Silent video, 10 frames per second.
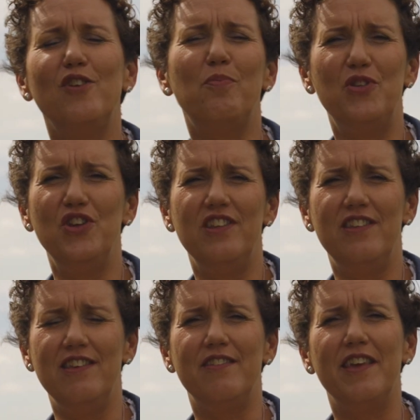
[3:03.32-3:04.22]

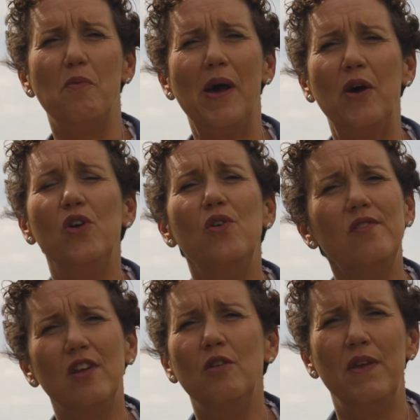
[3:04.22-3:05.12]
opportunity to think about who's
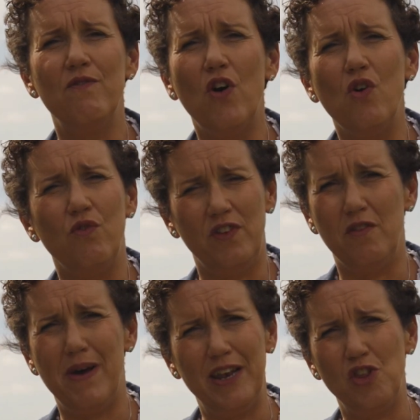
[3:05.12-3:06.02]
going to be involved in the
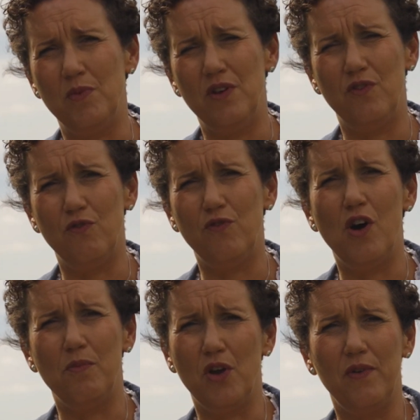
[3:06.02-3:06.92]
management of the
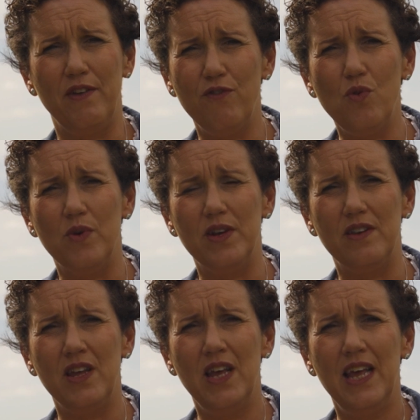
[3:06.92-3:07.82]
farm going forward.
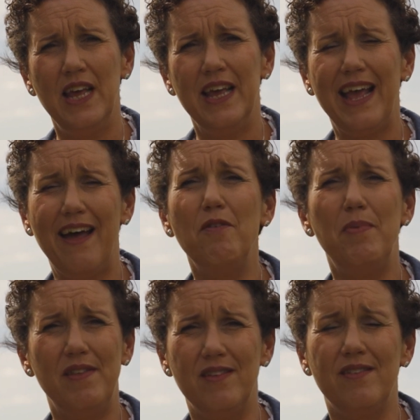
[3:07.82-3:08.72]
Can the
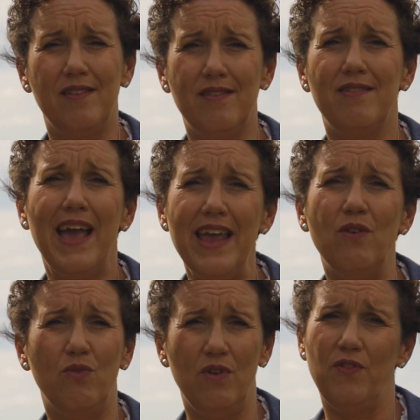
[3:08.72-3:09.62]
business sustain
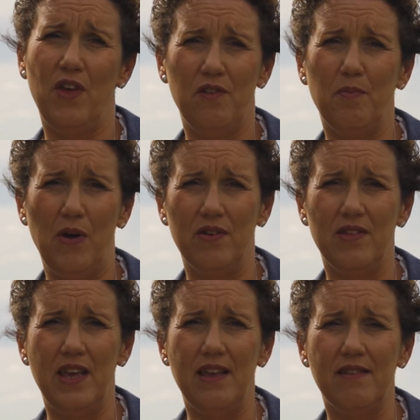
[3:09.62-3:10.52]
all of those
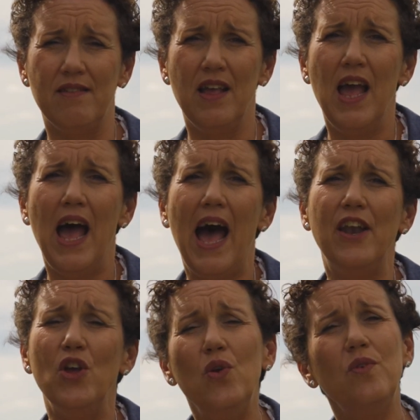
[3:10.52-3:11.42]
parties?
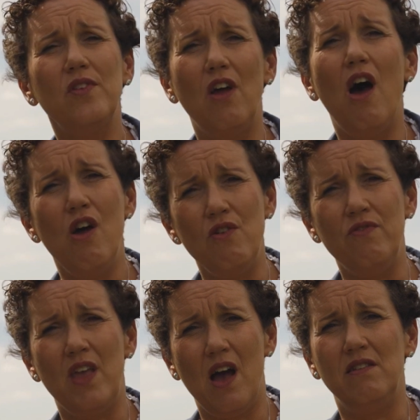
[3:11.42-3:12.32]
And who's going to own
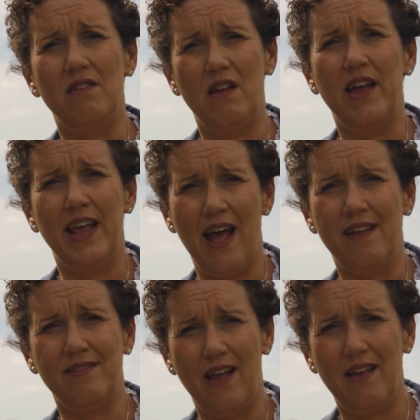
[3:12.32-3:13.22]
the underlying
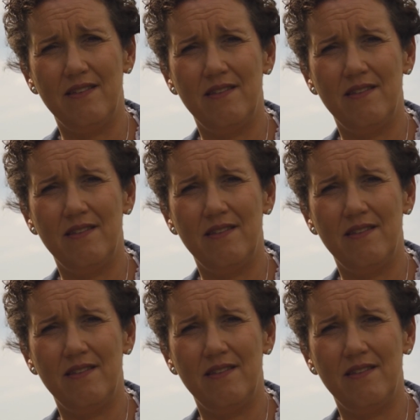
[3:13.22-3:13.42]
assets?